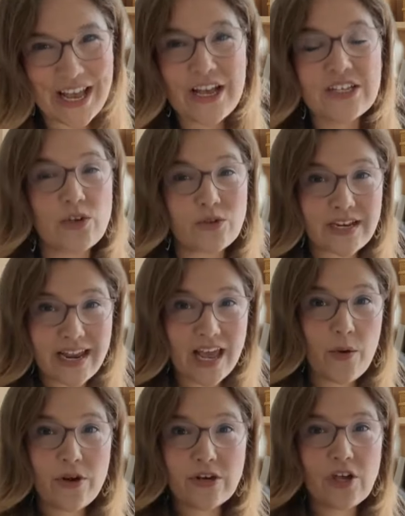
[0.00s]
So today
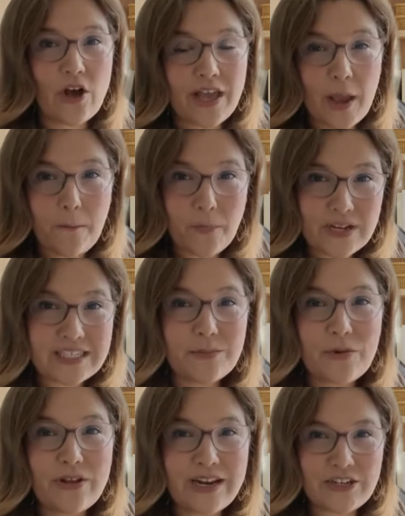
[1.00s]
we are talking
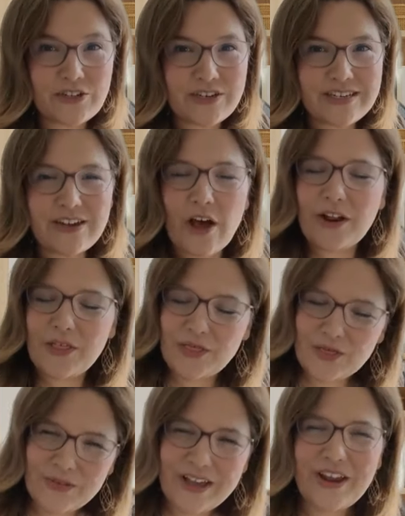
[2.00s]
principal and interest on a
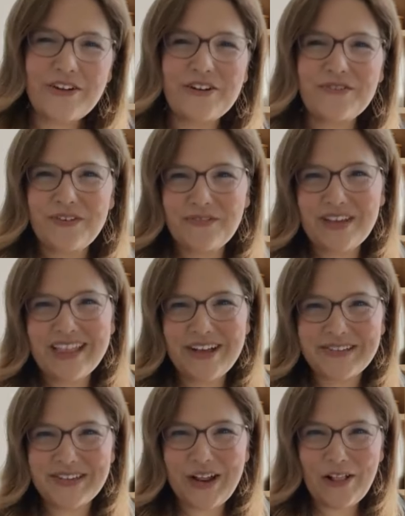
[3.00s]

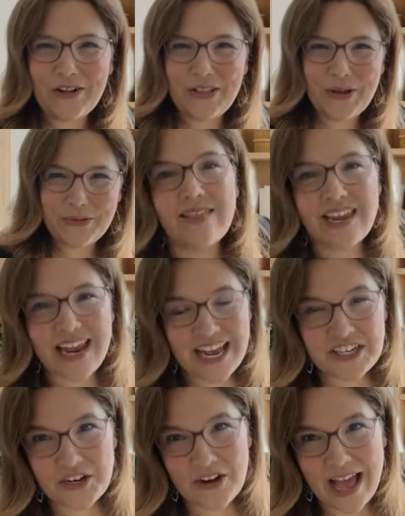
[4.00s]
$350,000 loan. The
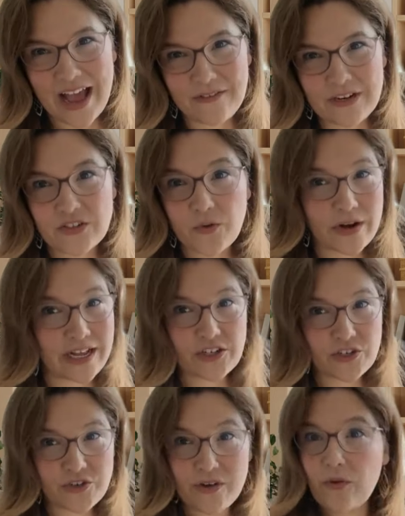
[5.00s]
national average for an
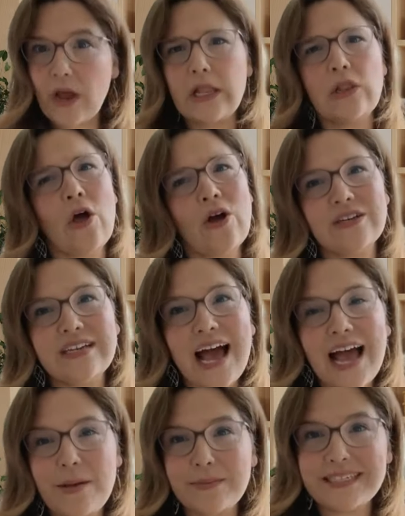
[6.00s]
interest rate for a long
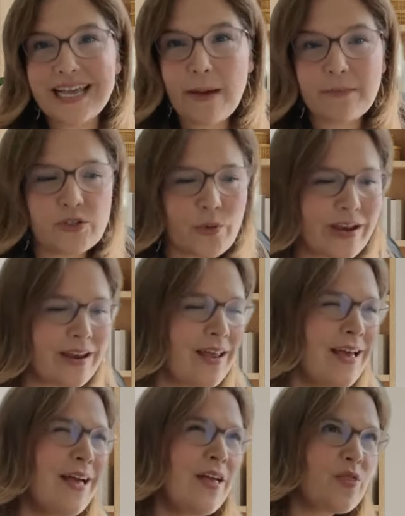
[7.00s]
time sat between
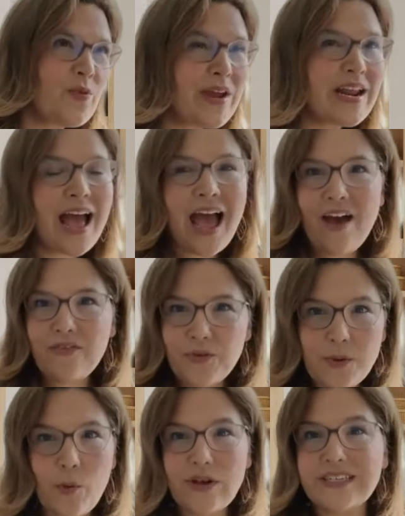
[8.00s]
3.5,
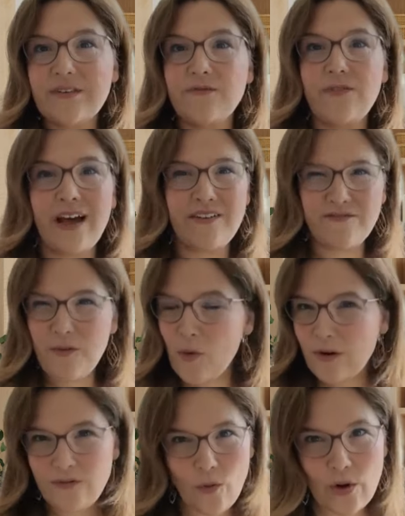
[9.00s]
3.75,
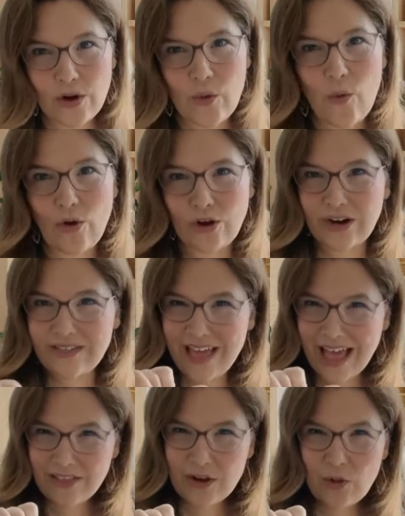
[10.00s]
4, 4.25. In
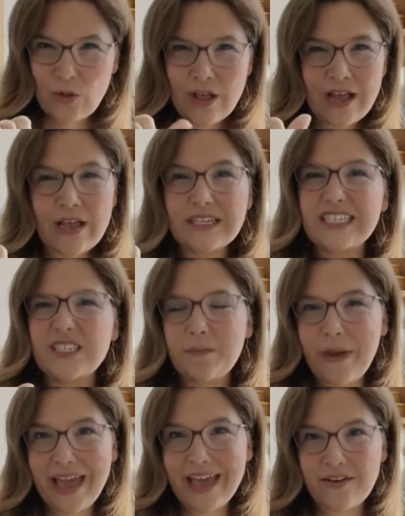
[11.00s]
that little
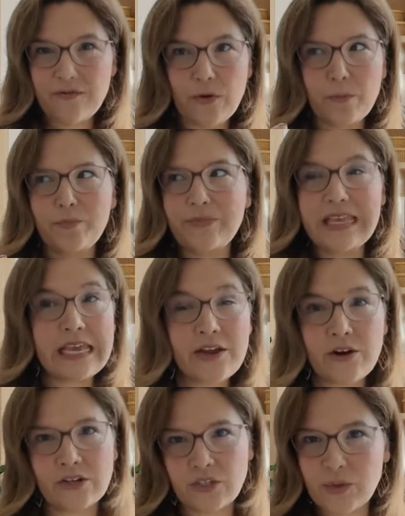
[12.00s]
span for
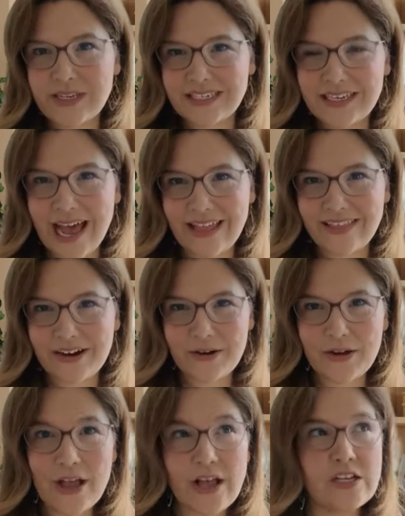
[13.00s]
years, we sat
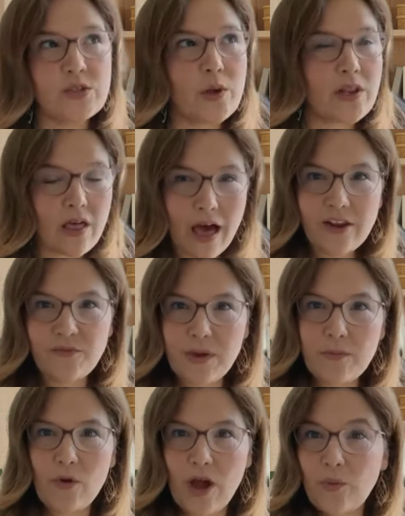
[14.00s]
there. So a lot of
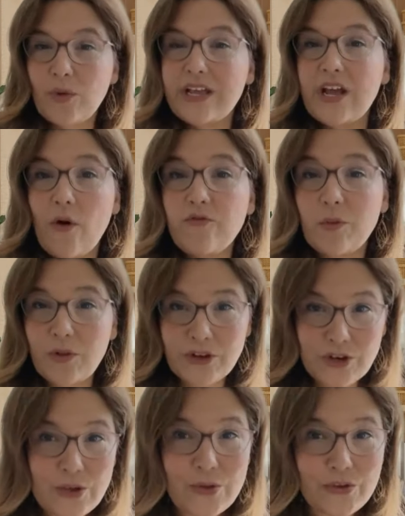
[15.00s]
people got really comfortable
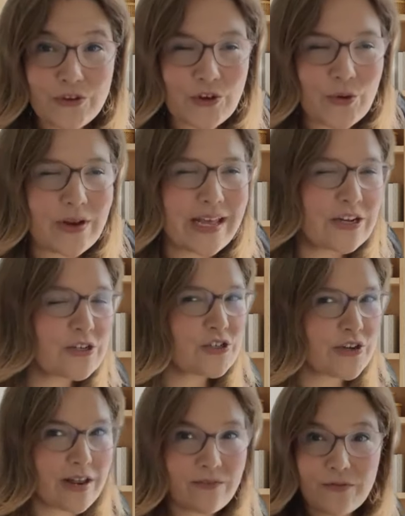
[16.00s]
and used to an interest
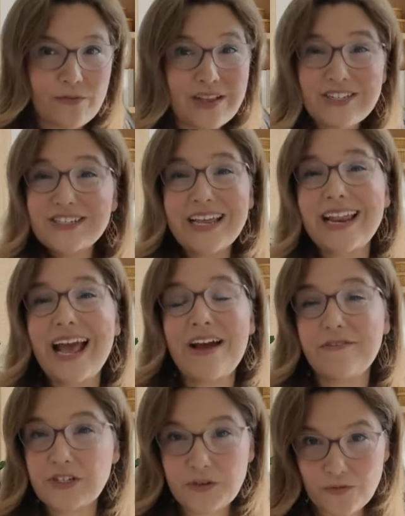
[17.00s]
rate of, let's just say, an
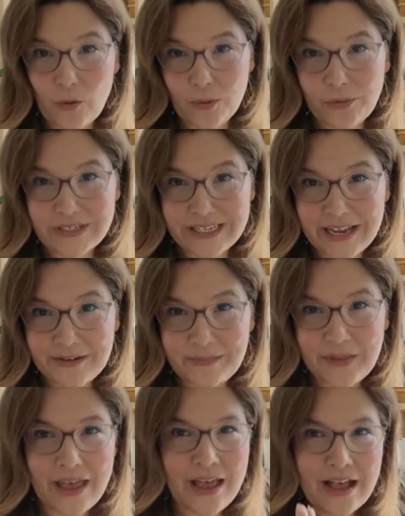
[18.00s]
average of 4%.
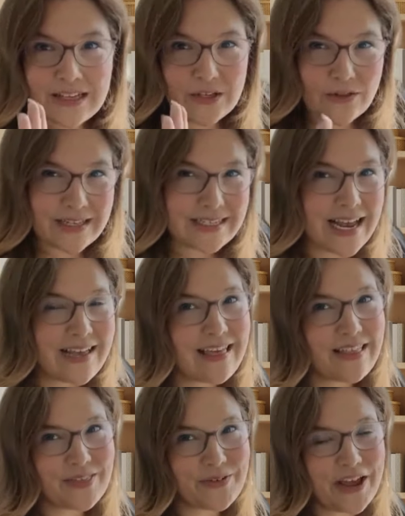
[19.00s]
So let's take
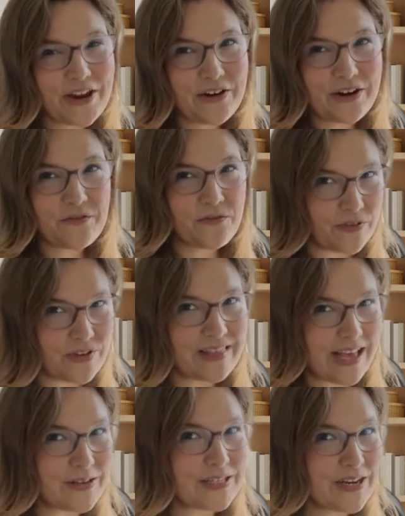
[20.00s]
that
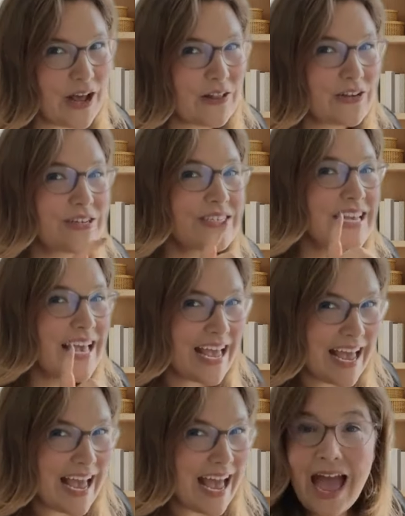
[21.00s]
$350,000
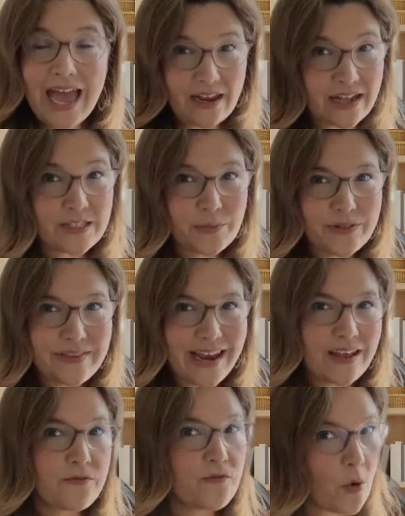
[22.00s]
and let's put that
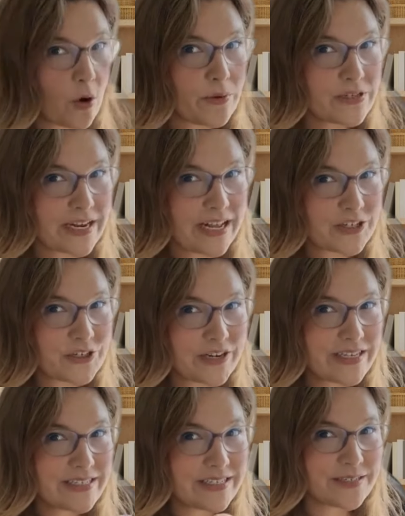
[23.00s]
at 4%
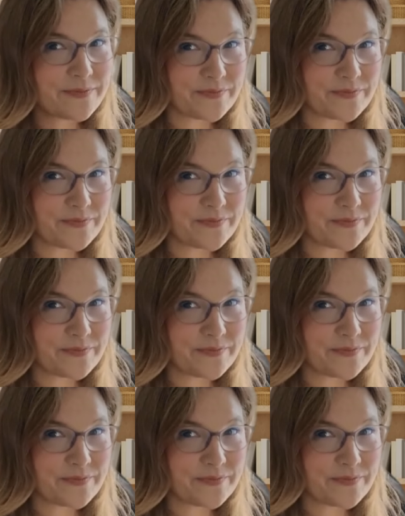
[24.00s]
interest.